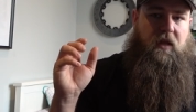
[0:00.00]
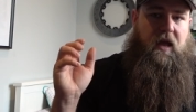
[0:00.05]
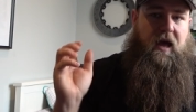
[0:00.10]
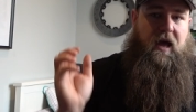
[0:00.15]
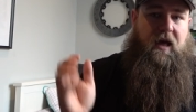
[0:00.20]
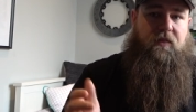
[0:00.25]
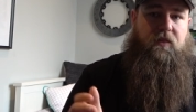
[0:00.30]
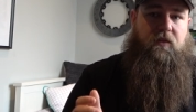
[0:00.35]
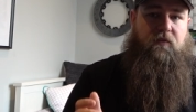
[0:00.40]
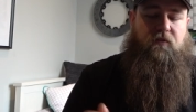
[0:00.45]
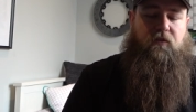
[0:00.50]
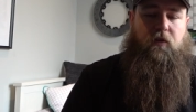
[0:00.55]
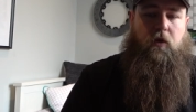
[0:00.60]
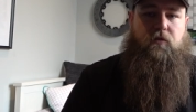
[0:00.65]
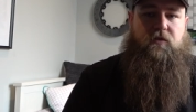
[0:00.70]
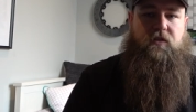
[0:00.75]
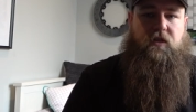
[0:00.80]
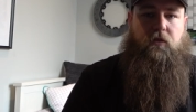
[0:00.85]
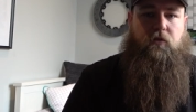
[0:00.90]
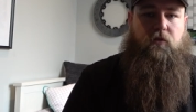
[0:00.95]
and the
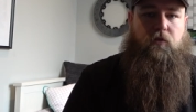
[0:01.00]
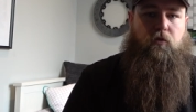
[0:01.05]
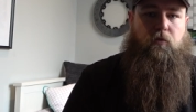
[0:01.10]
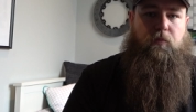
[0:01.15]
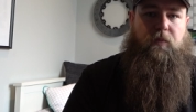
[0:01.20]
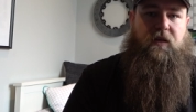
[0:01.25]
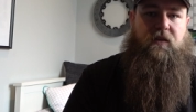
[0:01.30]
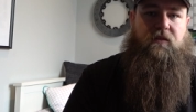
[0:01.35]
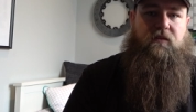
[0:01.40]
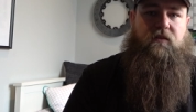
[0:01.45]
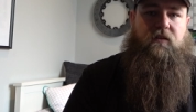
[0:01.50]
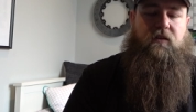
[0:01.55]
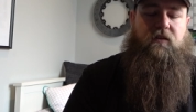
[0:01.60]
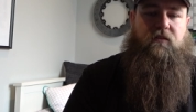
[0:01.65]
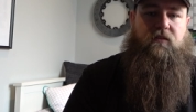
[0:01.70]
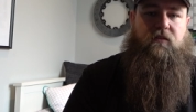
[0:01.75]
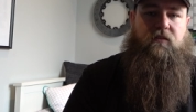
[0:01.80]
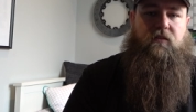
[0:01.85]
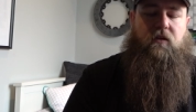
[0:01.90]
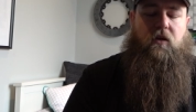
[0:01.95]
floating two-piece
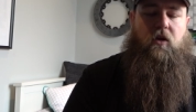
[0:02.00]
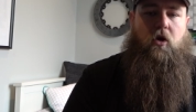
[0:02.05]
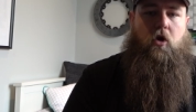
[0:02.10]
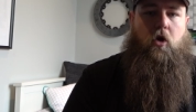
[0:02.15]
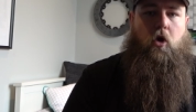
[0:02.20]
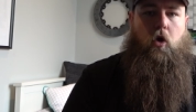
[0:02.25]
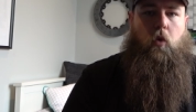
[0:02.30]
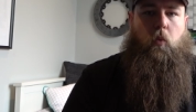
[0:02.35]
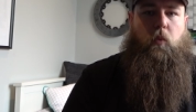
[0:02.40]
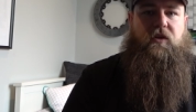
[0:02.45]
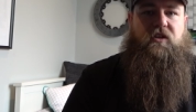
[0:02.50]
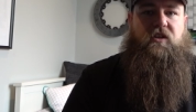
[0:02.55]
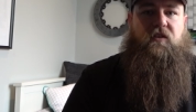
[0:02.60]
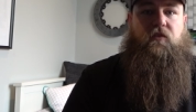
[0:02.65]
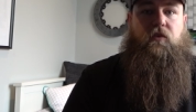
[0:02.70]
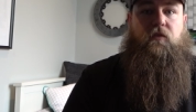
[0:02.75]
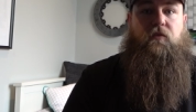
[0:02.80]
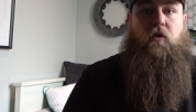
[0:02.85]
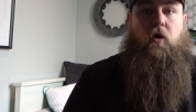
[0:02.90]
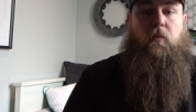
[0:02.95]
discs, which
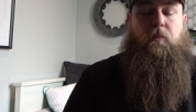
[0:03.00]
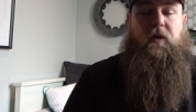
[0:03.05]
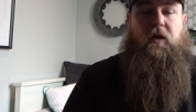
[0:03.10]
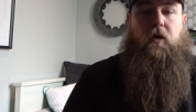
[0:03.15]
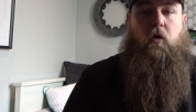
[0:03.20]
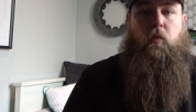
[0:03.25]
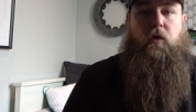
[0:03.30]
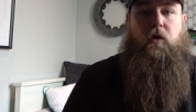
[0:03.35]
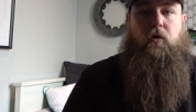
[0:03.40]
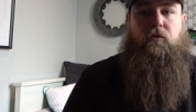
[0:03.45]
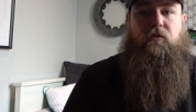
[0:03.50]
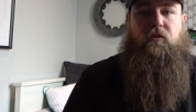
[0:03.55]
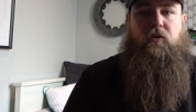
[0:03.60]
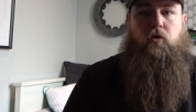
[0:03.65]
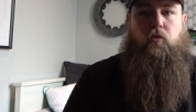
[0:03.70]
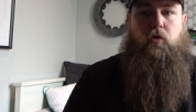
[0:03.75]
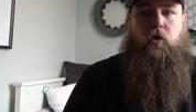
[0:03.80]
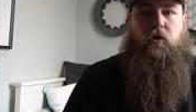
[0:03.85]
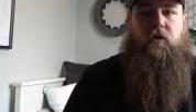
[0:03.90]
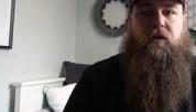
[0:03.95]
if you've got bigger wheels and
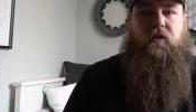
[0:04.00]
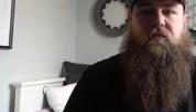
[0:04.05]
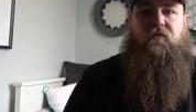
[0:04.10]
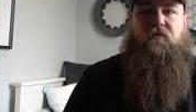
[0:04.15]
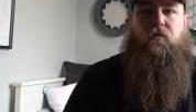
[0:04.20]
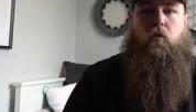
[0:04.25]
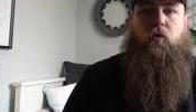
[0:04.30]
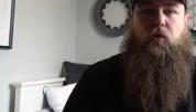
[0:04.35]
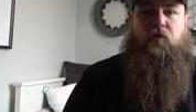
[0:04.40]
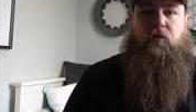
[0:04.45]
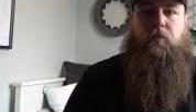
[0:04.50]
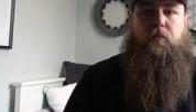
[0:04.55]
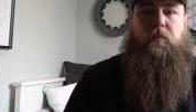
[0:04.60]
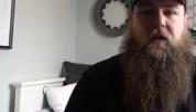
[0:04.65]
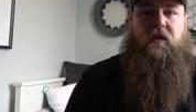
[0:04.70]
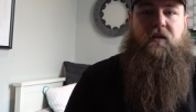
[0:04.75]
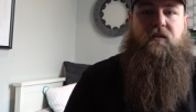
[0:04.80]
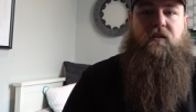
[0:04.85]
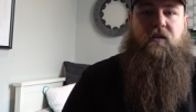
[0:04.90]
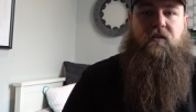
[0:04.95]
you were looking for some
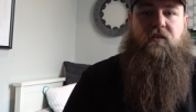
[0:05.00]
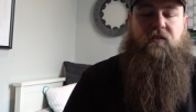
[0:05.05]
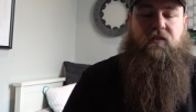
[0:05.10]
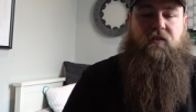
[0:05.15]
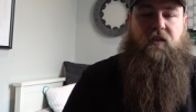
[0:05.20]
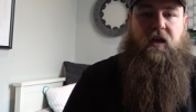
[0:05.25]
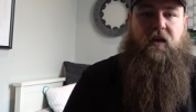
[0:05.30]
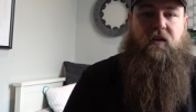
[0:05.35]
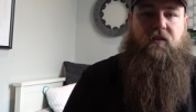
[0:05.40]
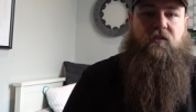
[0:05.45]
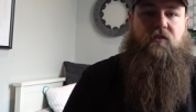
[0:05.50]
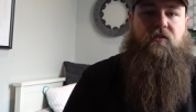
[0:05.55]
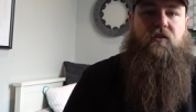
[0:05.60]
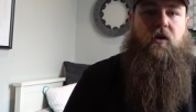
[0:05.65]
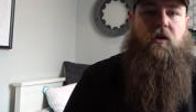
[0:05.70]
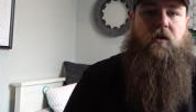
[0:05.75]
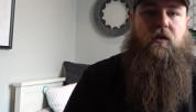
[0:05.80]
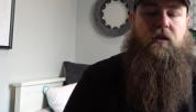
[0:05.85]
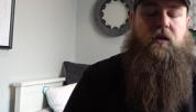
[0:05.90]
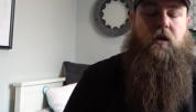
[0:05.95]
bigger discs, that is
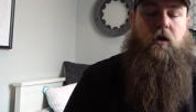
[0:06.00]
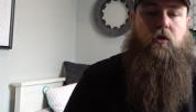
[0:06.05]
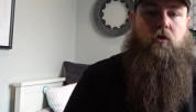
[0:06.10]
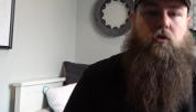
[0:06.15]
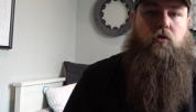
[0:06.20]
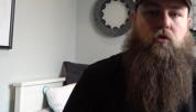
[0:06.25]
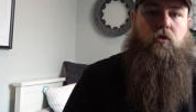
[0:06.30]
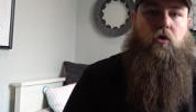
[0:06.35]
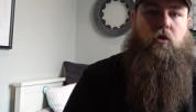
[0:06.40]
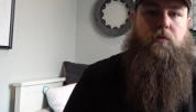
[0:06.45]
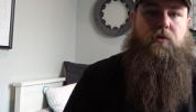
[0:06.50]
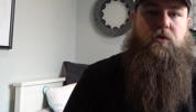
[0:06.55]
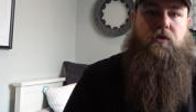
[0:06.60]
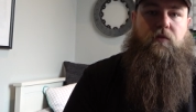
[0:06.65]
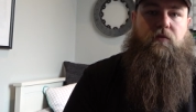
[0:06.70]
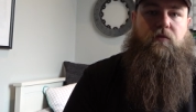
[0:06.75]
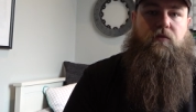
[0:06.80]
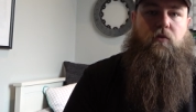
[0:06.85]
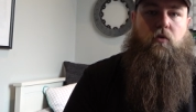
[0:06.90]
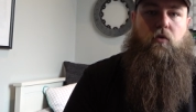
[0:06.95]
certainly a good
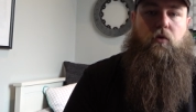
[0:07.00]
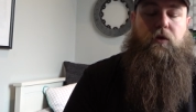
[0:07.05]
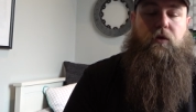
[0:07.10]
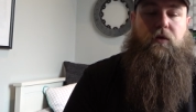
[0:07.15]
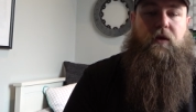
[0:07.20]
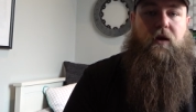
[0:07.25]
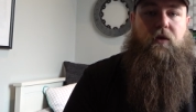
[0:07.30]
option for you.